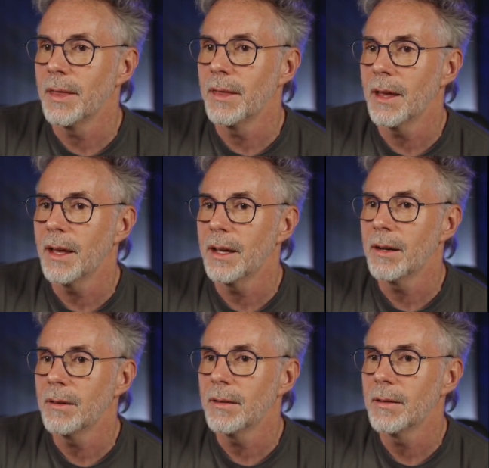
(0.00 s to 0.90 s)
in
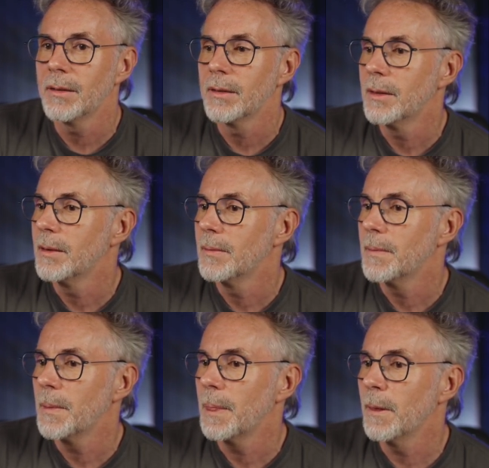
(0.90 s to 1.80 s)
there.
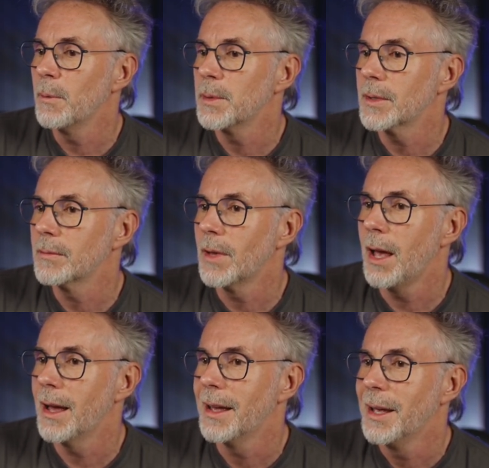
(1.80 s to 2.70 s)
Oops,
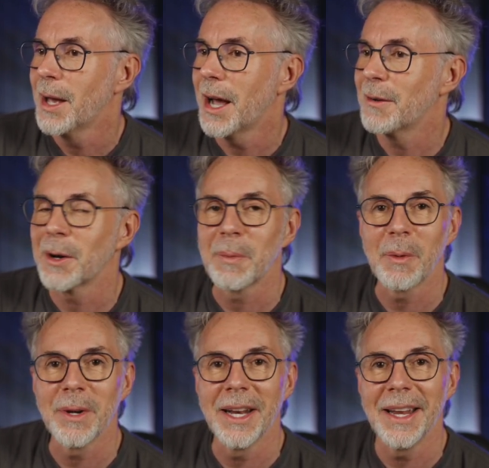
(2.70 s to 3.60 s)
I've got to pop it